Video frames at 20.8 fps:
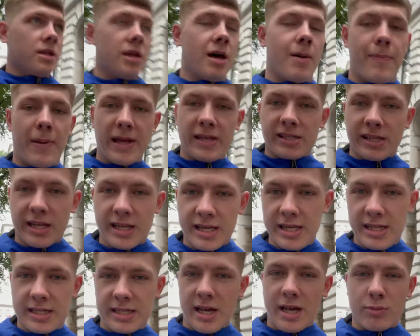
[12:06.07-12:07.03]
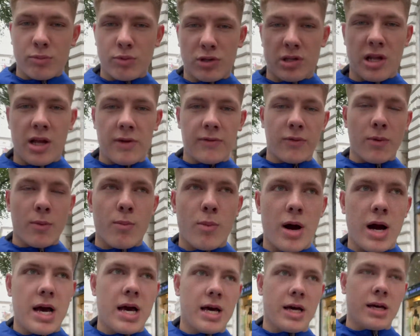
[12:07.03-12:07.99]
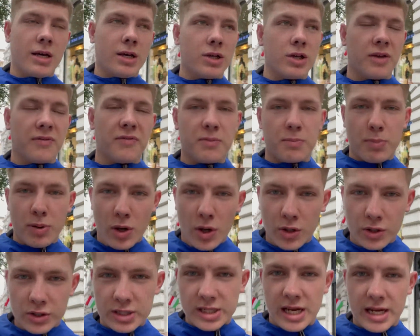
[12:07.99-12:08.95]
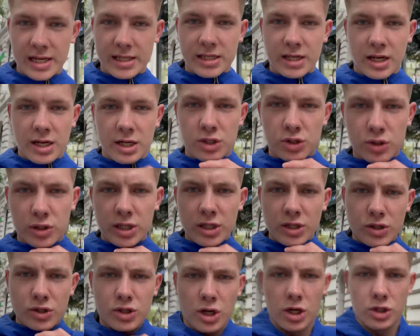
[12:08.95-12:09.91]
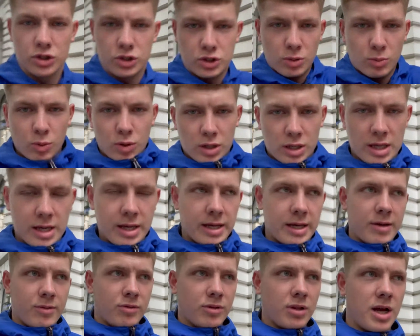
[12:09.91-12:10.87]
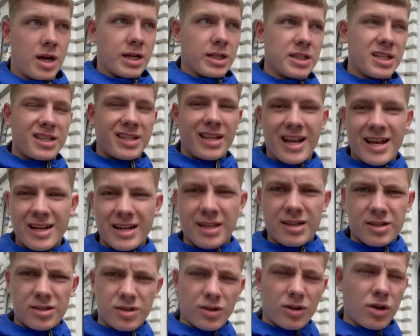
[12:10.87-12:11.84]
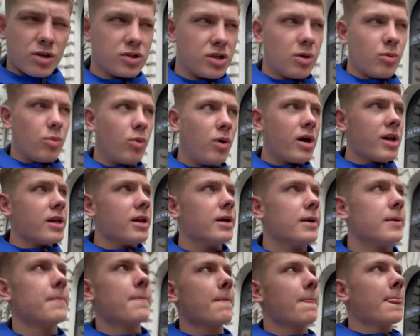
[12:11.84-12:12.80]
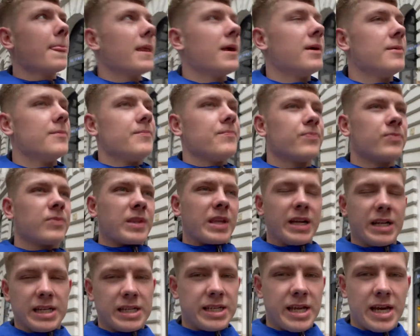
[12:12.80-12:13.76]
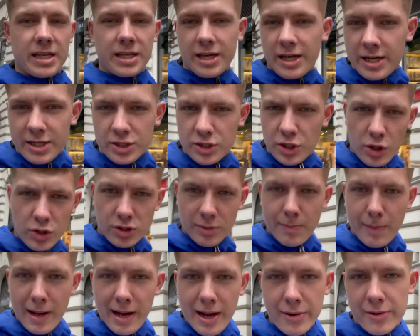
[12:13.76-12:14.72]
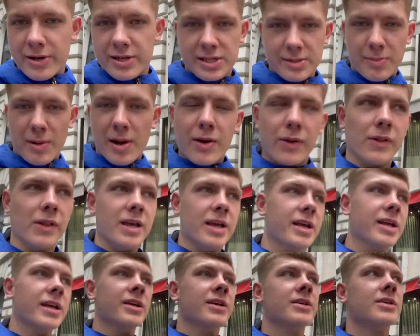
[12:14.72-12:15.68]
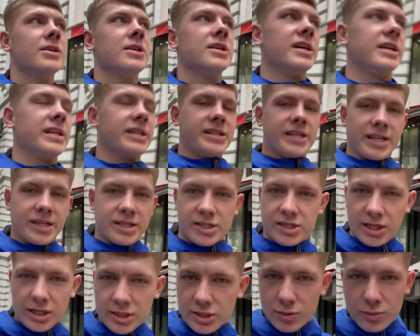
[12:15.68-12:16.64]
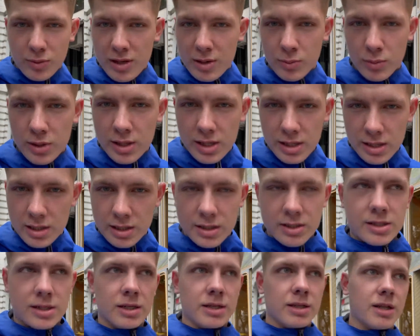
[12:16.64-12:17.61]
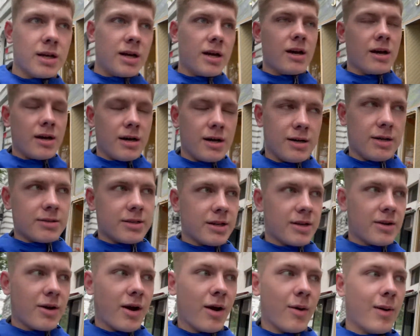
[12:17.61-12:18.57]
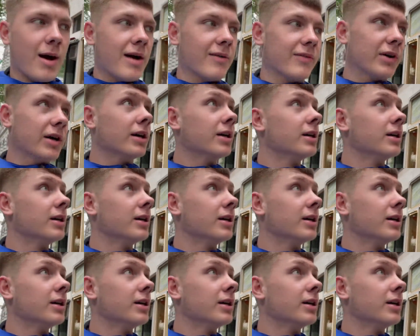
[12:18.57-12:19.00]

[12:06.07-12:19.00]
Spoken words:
Basically he said was like from where if you put on sanitizer and then you touch the wallet, it will like stain it, so it goes like white. And he said it has to go to Paris apparently. It takes 6 to 8 weeks, and like, I was like, oh, whatever.